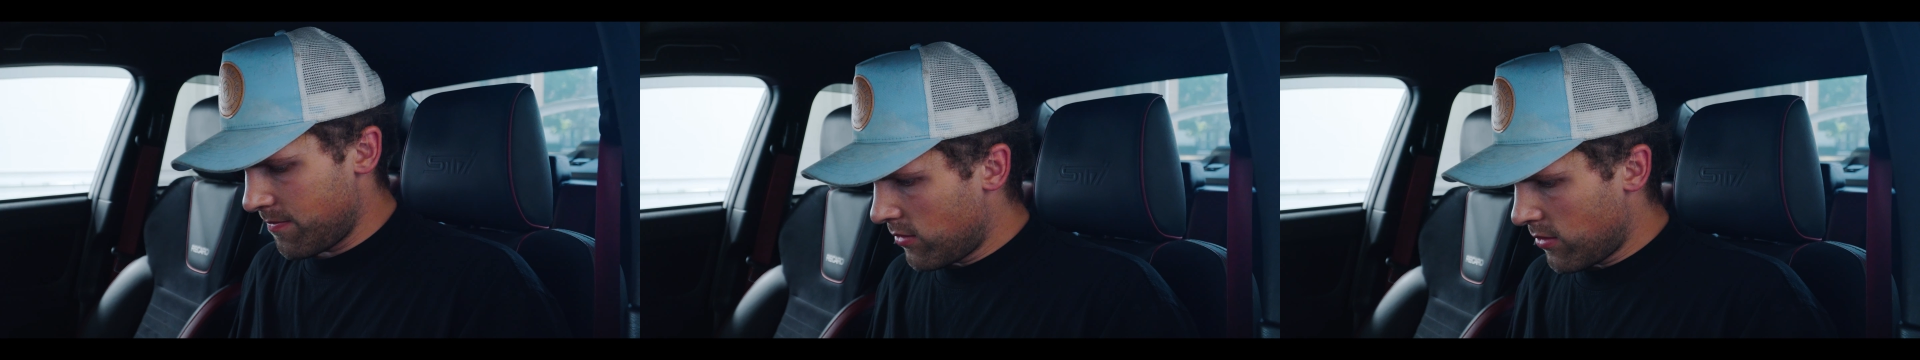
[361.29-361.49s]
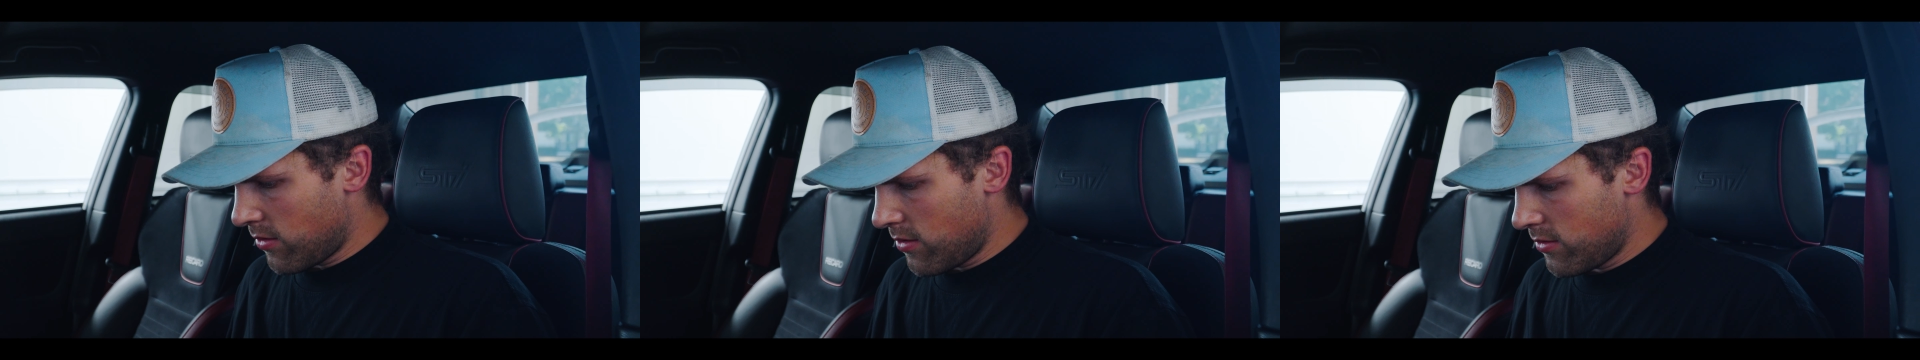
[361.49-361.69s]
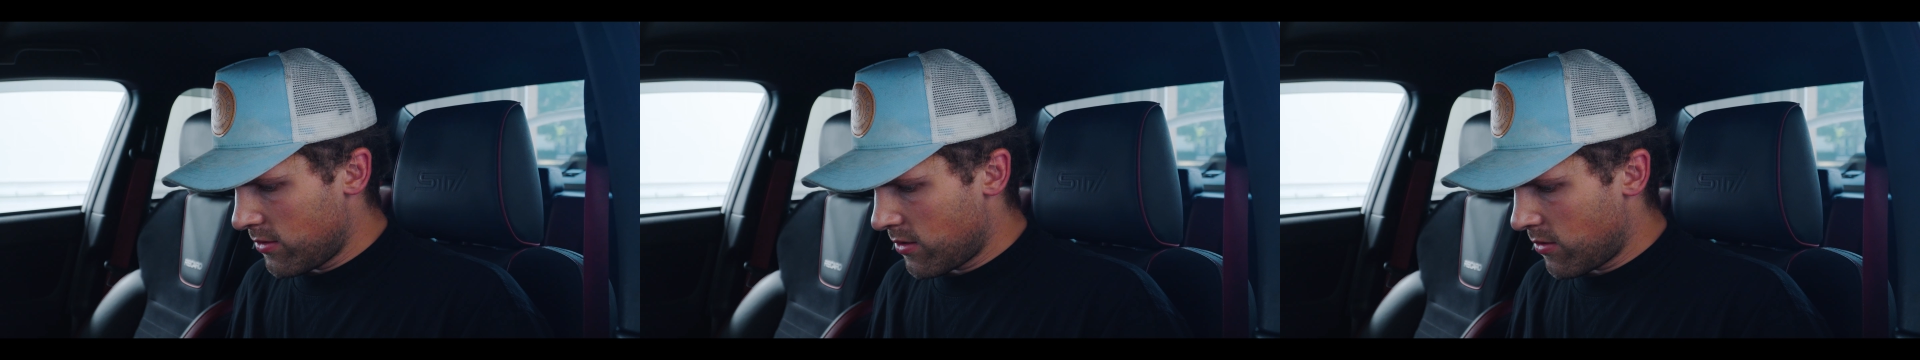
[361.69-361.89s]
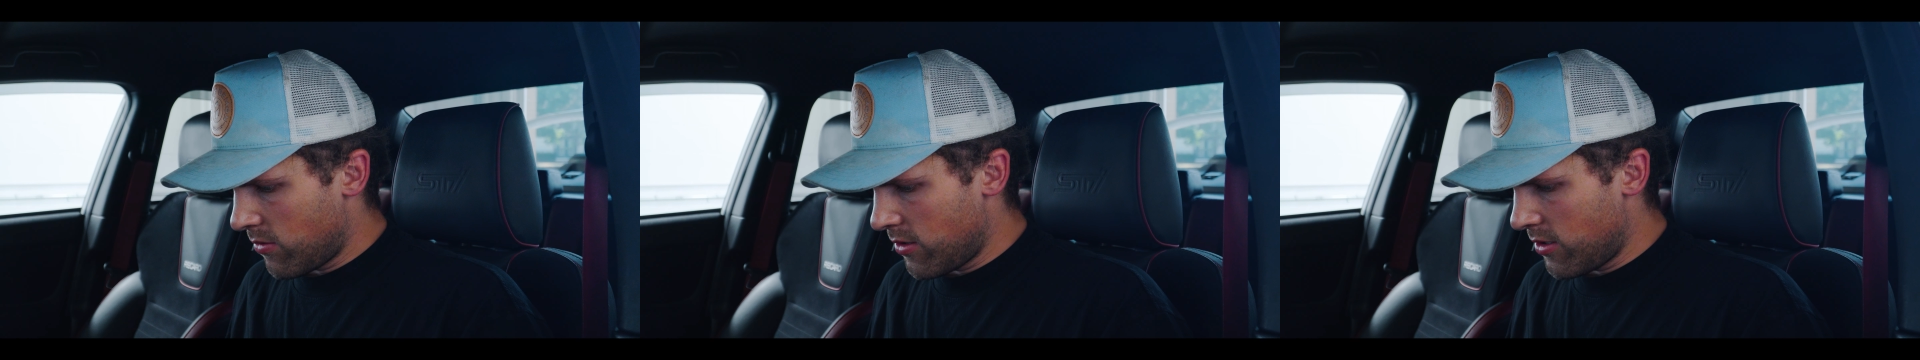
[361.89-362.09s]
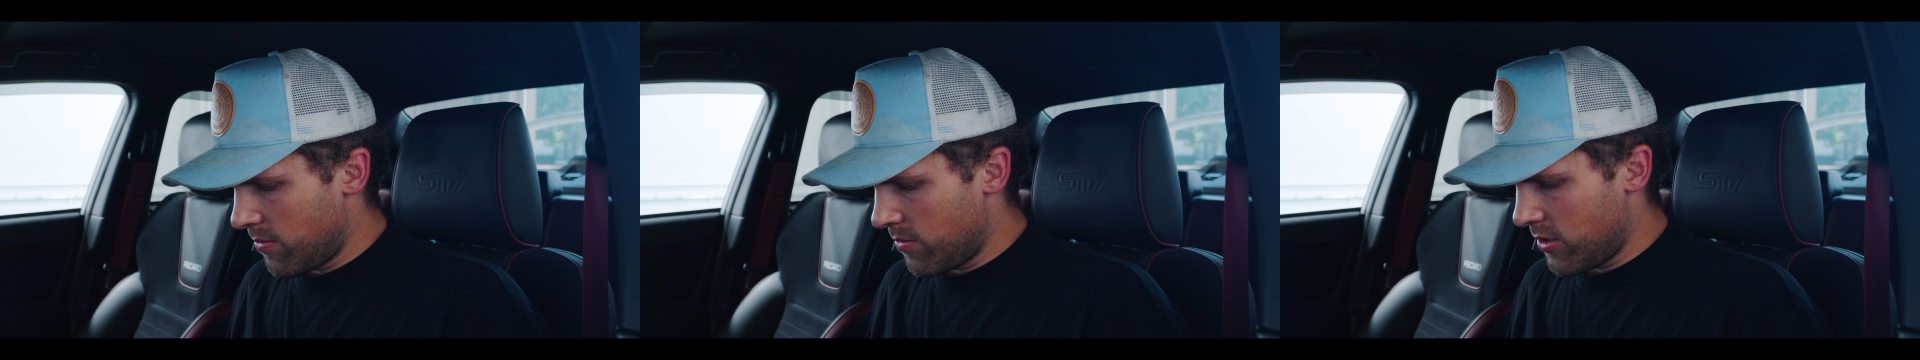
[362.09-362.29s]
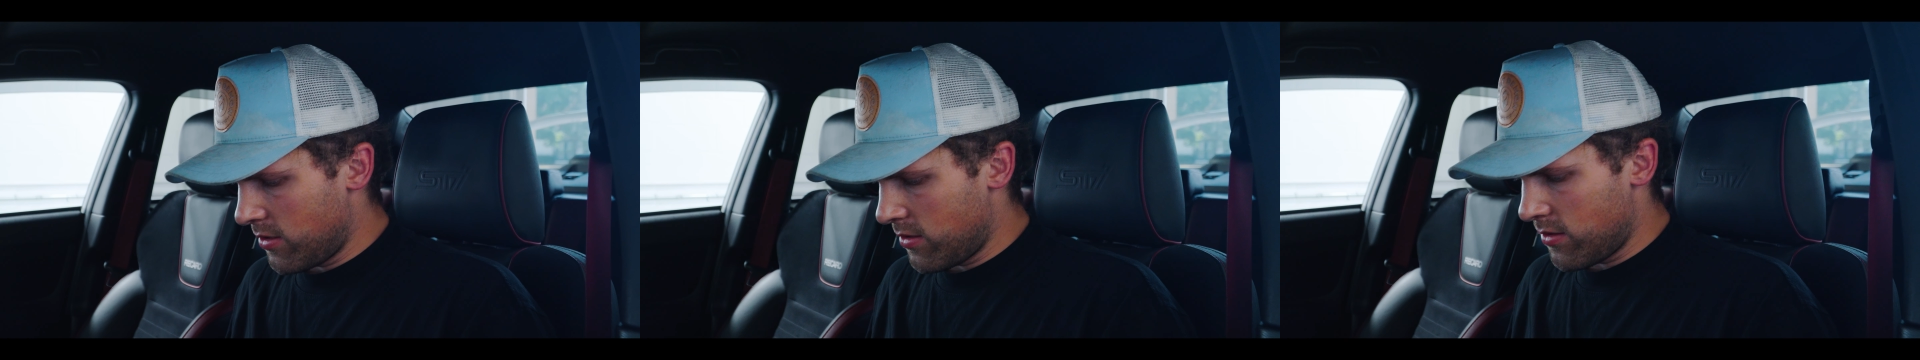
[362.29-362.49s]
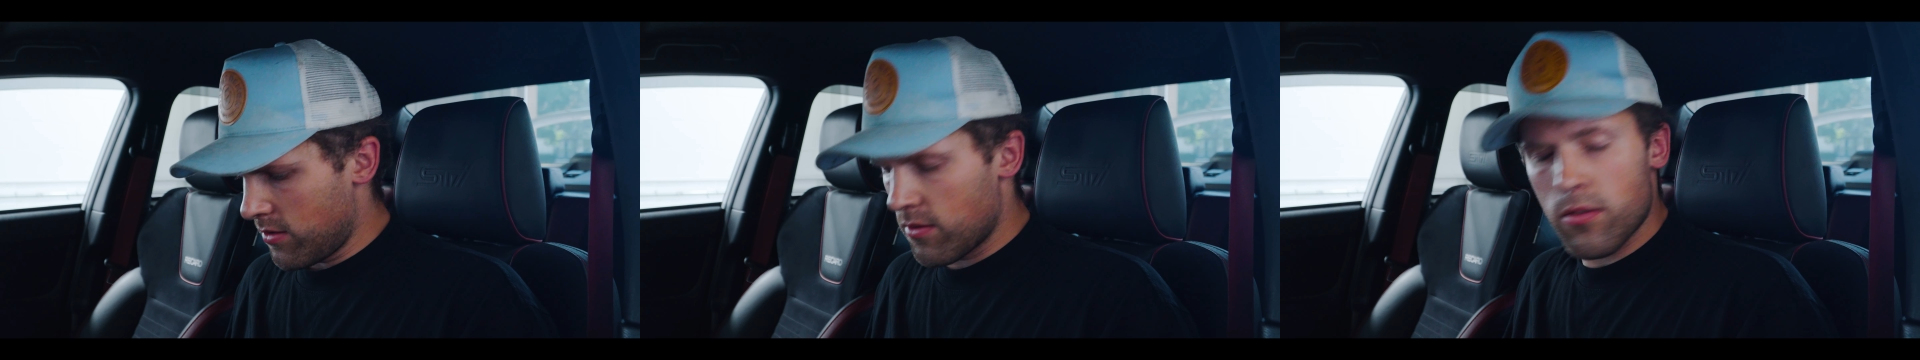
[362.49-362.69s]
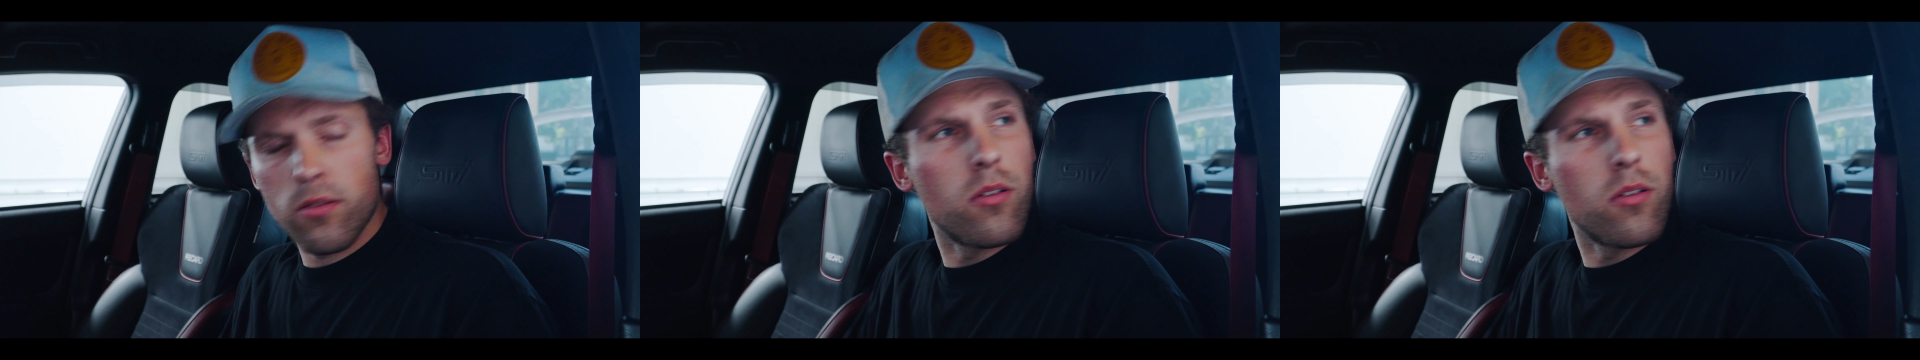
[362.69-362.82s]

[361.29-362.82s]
lost quite a bit of